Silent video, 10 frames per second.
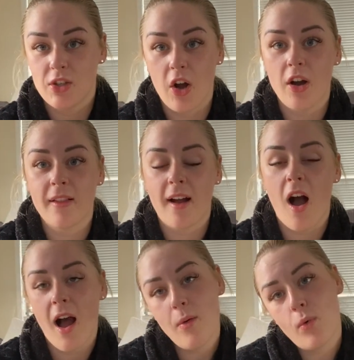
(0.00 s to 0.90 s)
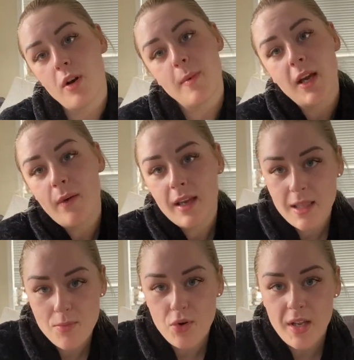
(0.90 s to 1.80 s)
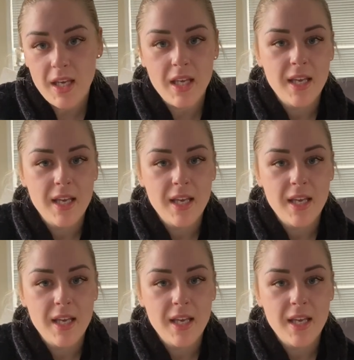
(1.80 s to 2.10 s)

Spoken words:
to go. Like I want to be going in the morning,